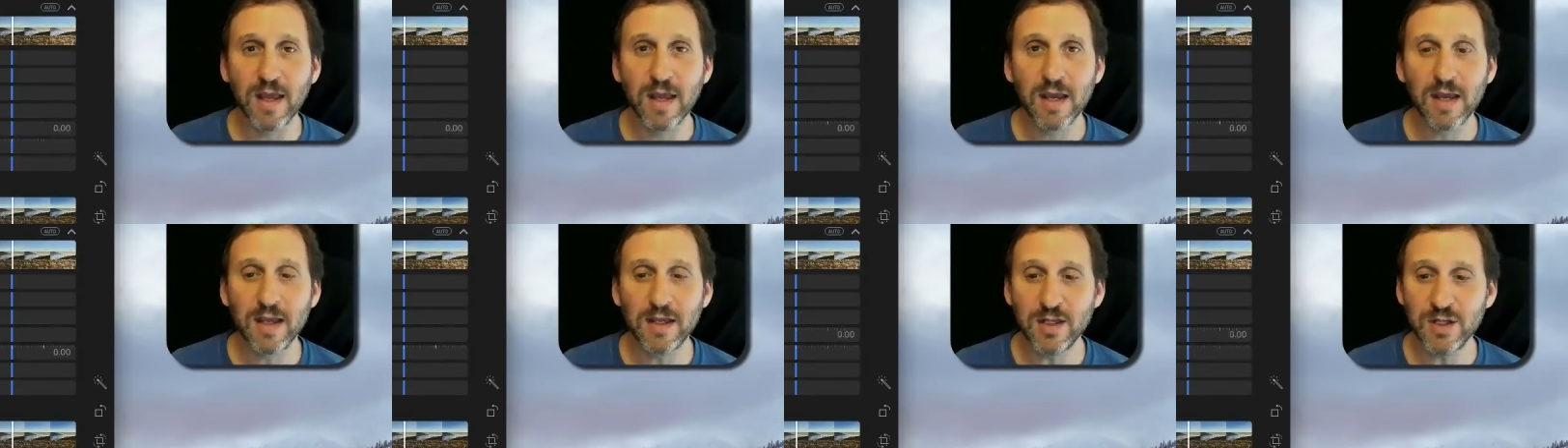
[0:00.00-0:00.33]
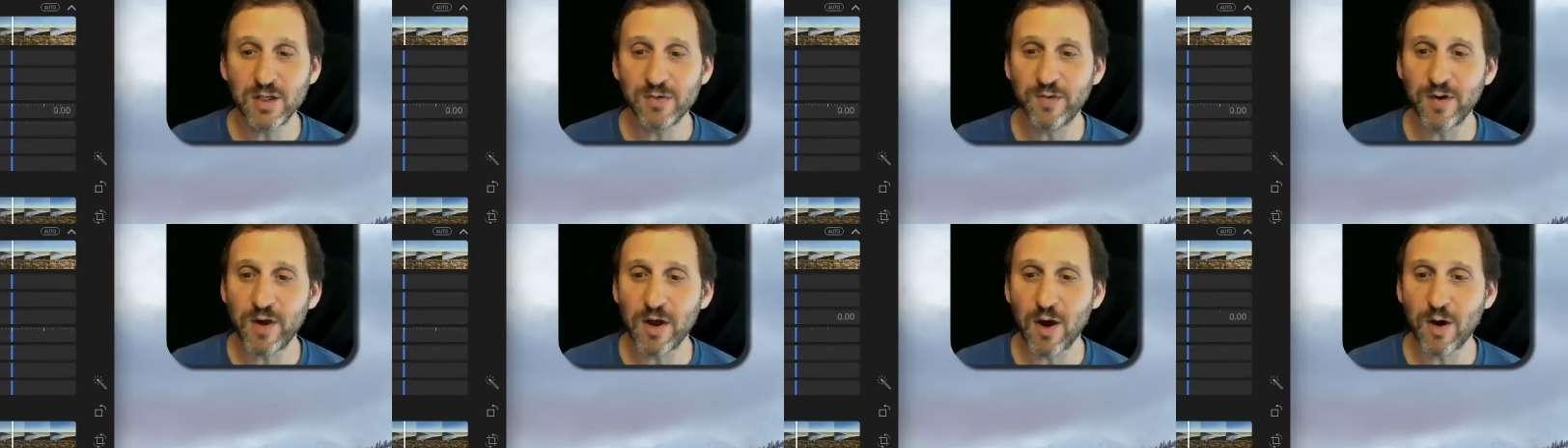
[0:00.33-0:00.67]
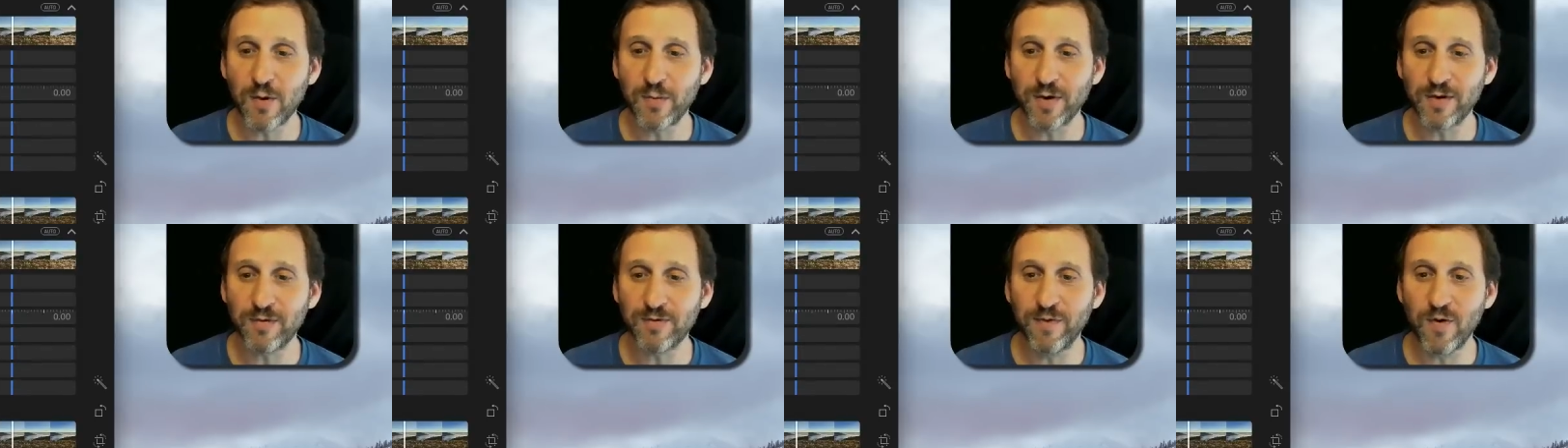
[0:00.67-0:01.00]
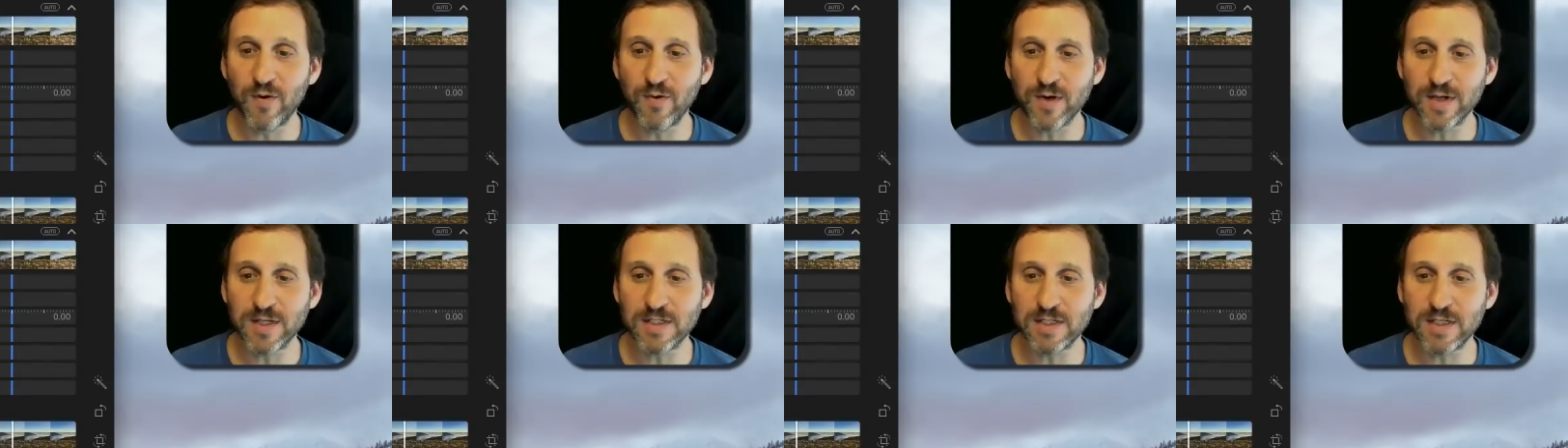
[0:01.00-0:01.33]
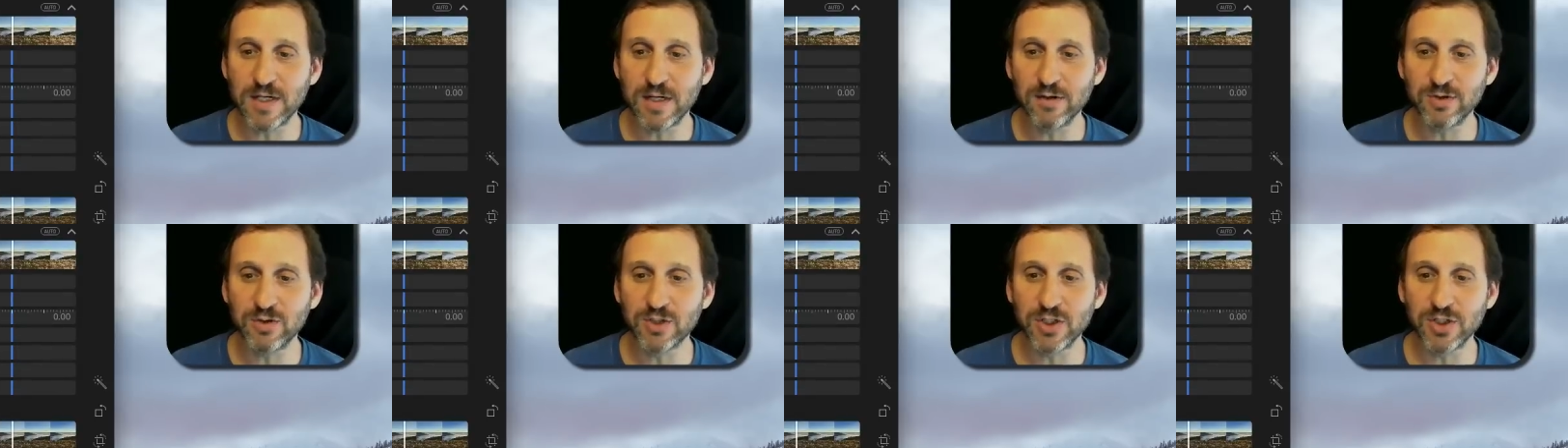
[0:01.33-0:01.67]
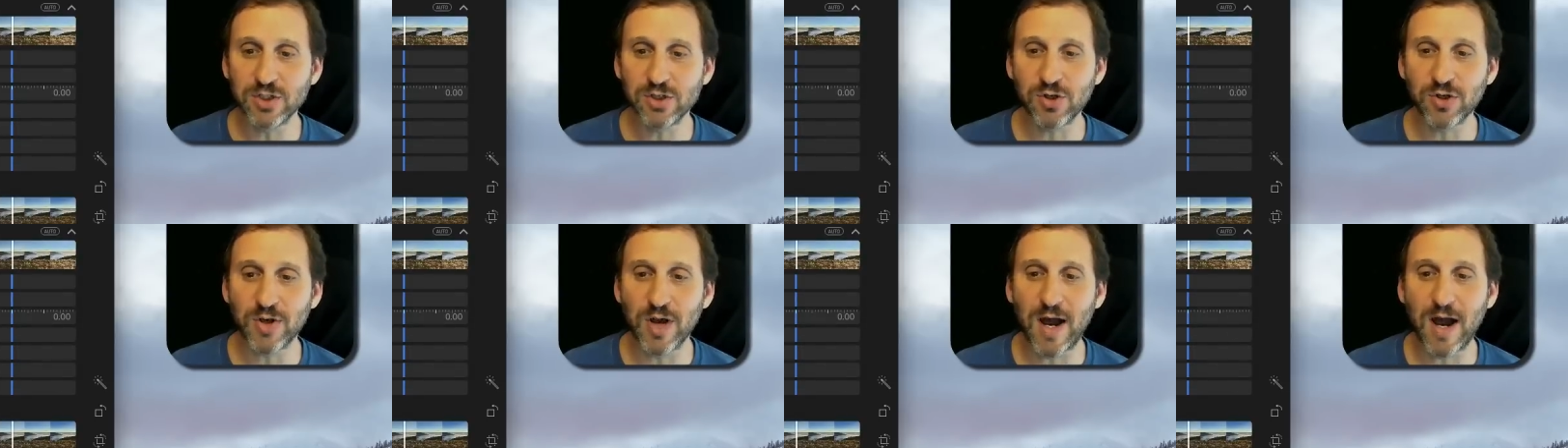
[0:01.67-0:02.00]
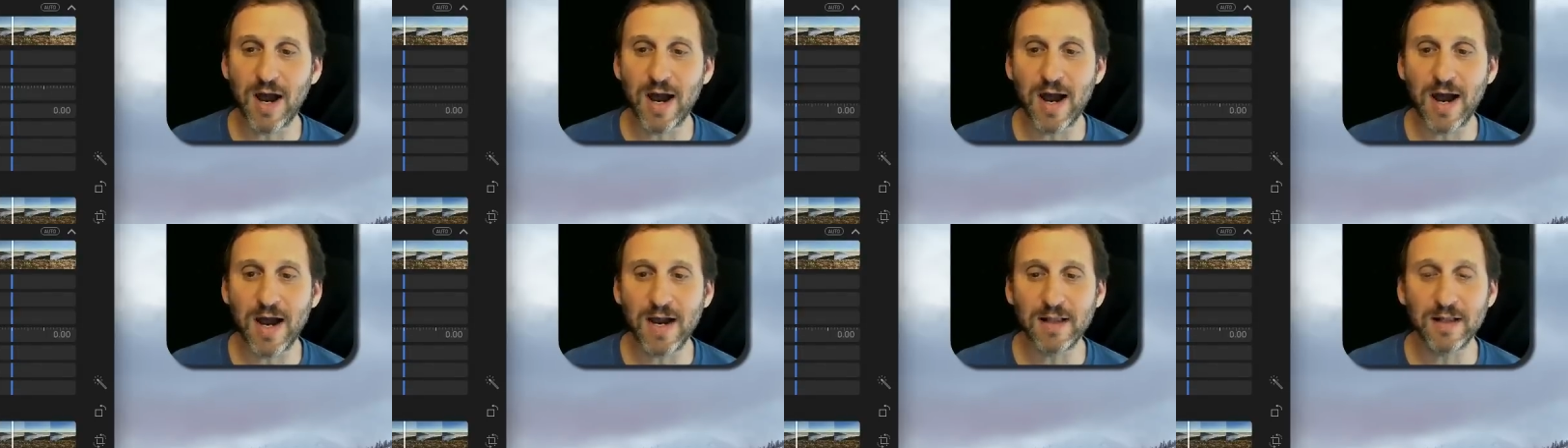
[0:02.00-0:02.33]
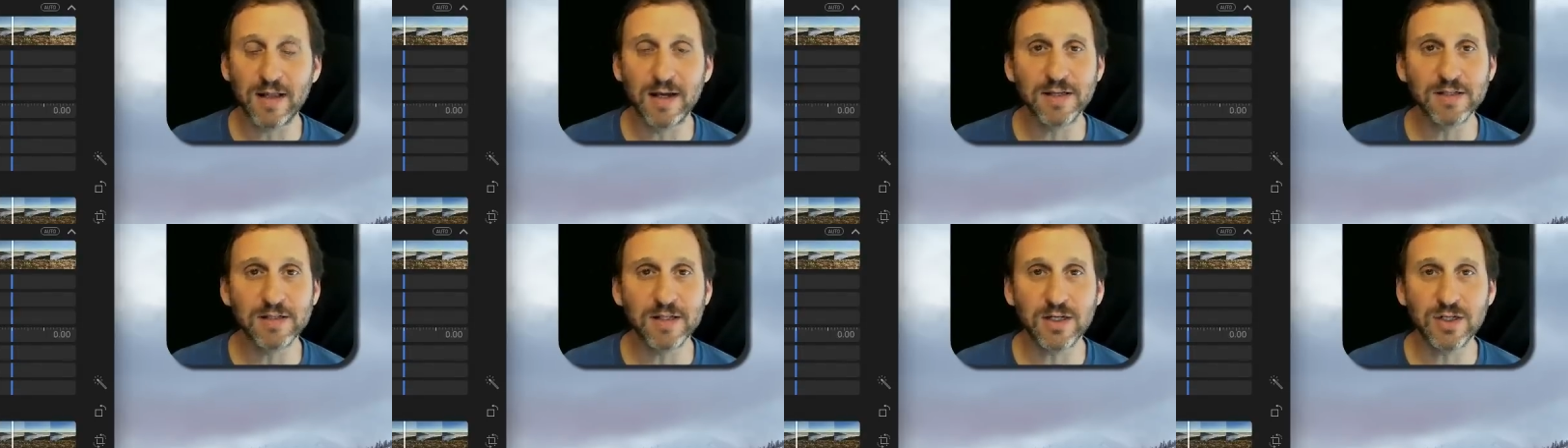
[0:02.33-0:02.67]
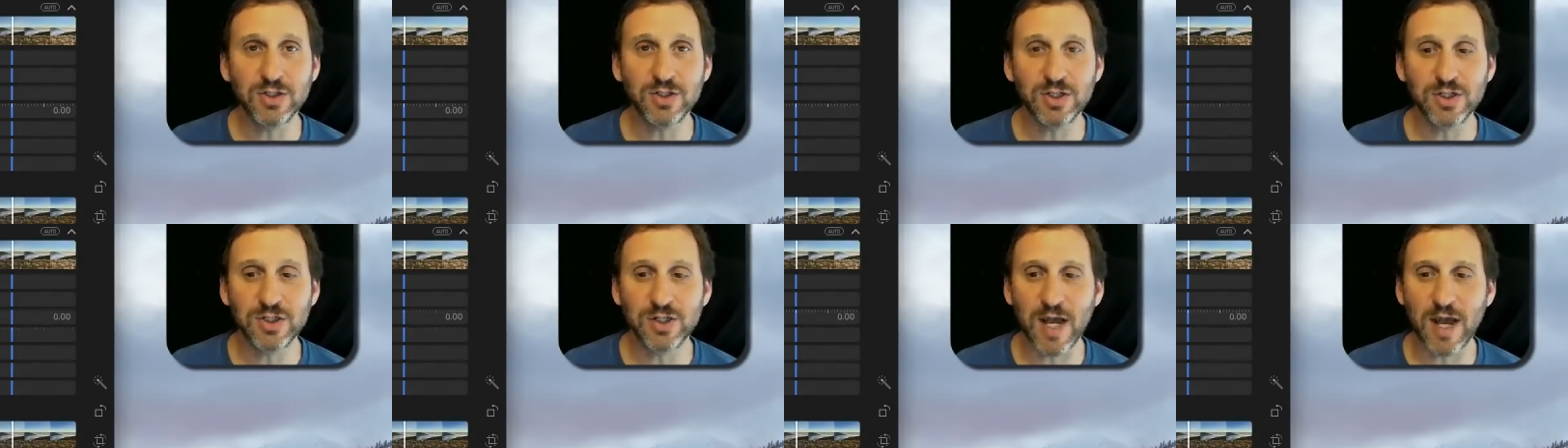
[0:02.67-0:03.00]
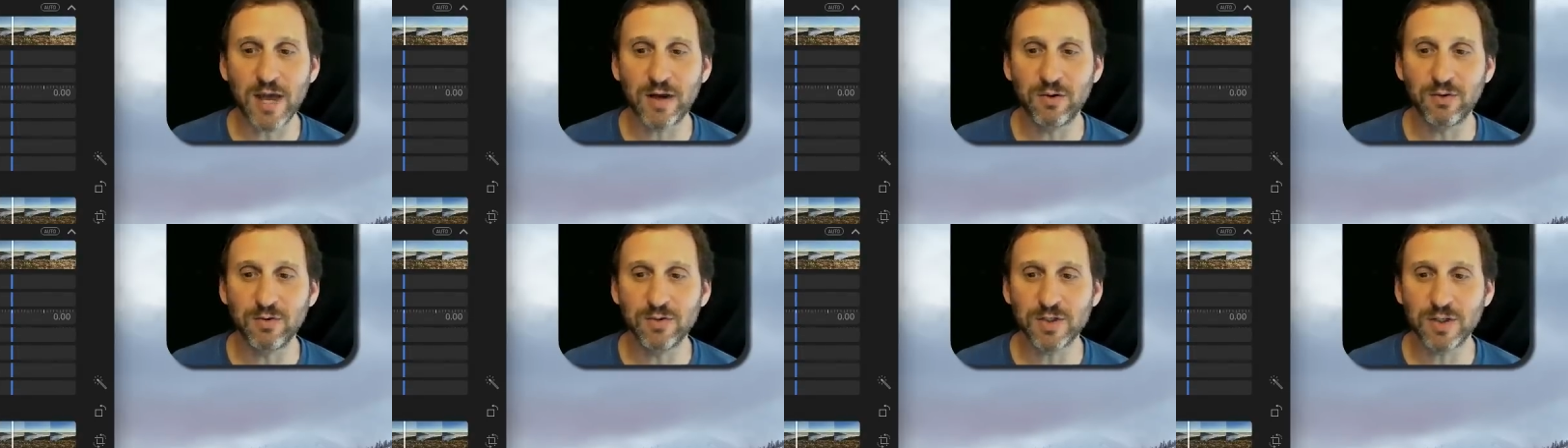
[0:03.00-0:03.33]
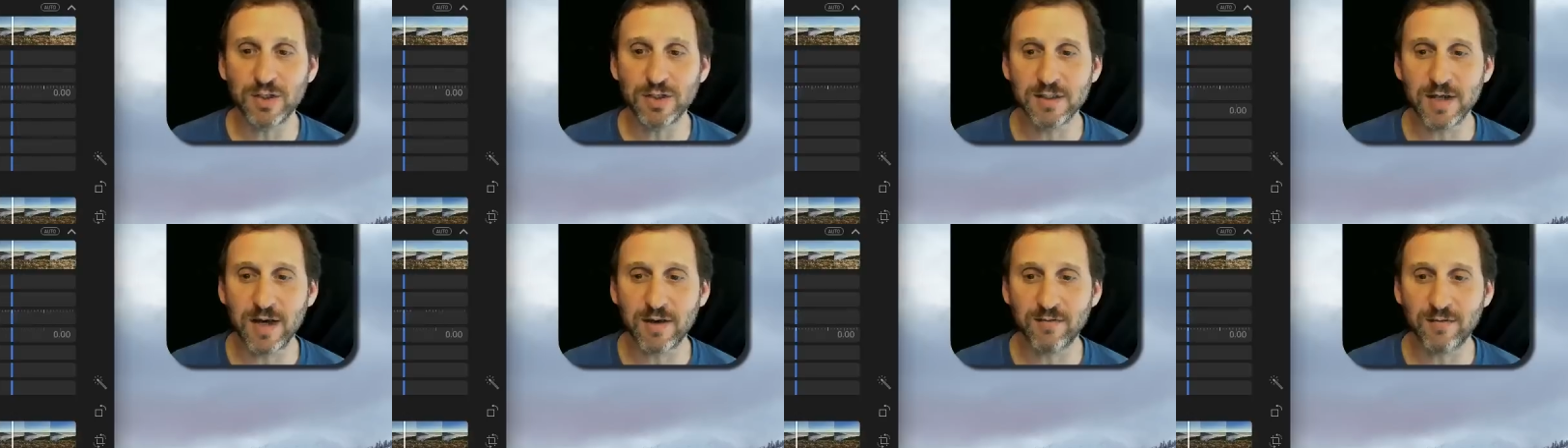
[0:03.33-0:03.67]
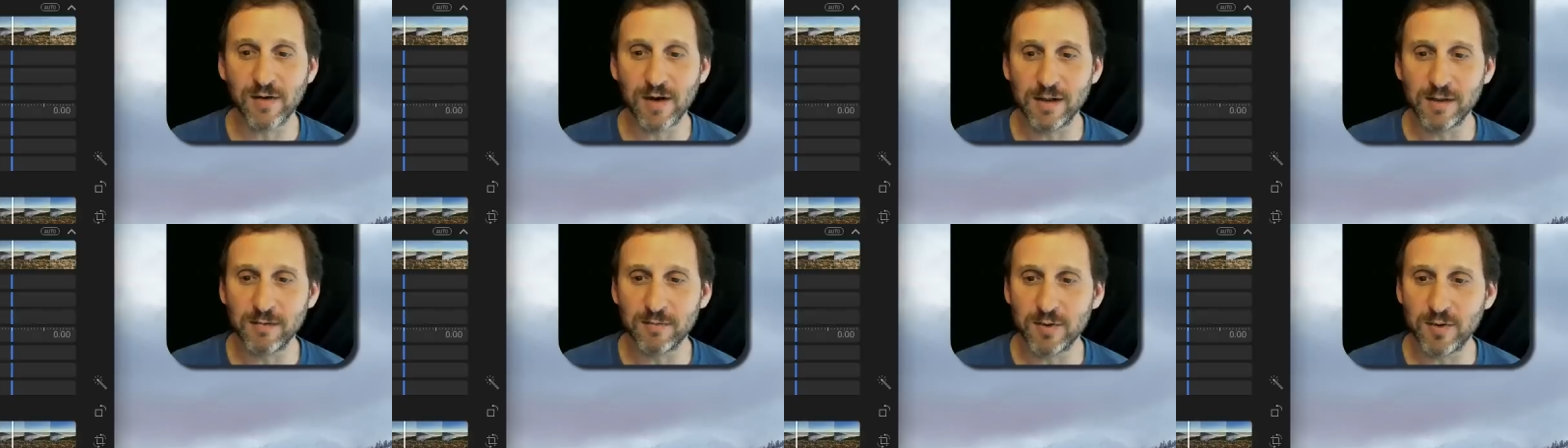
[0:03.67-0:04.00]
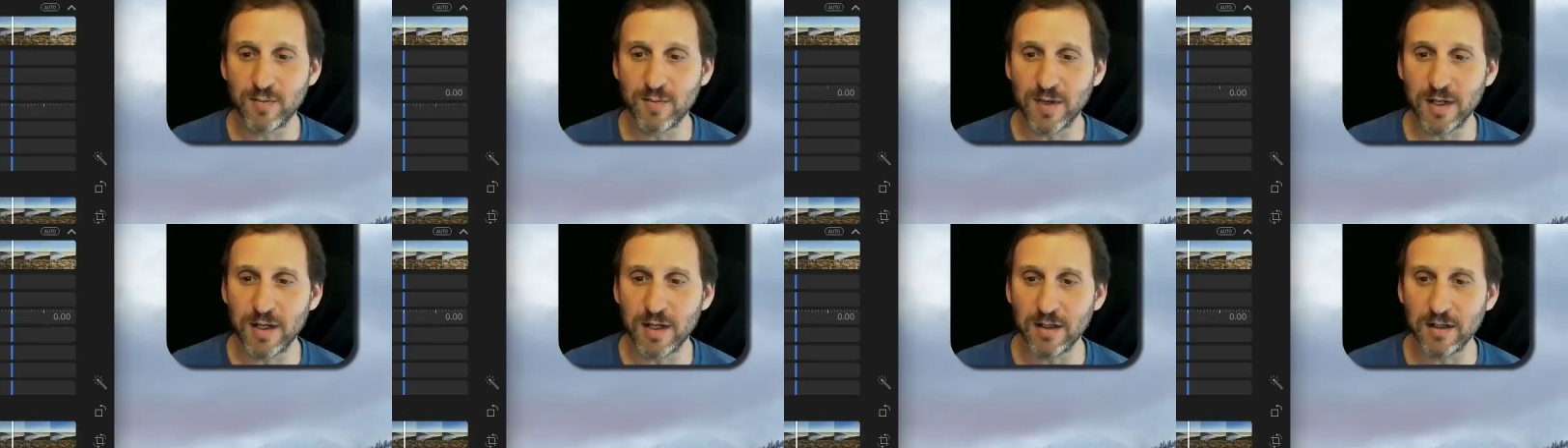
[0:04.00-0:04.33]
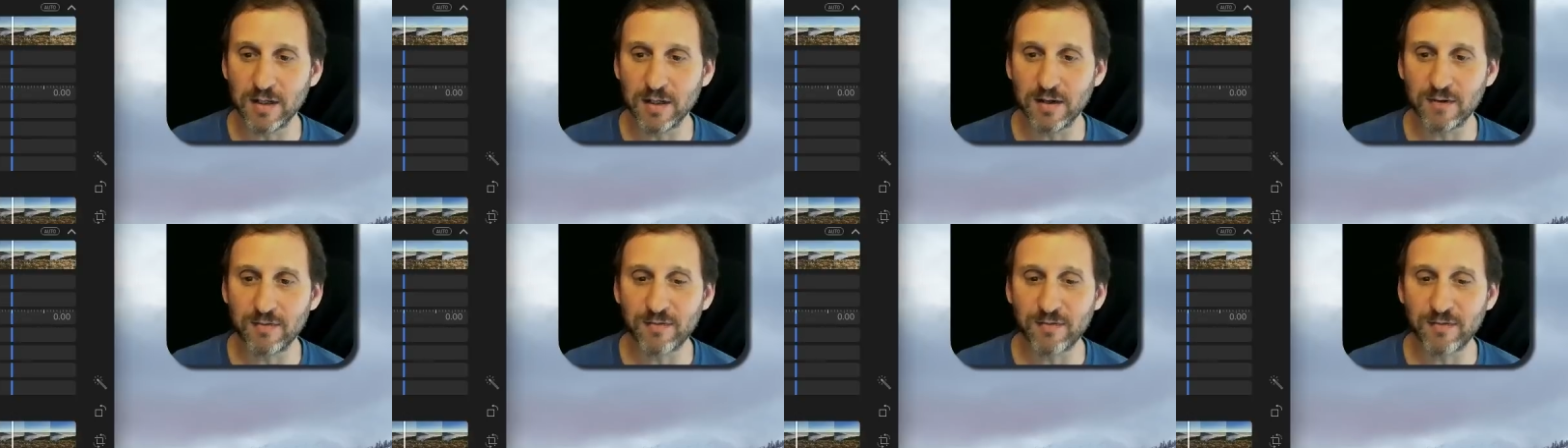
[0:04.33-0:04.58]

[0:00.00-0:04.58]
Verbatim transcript: In this video I'm going to focus here just on highlights and shadows because I find them to be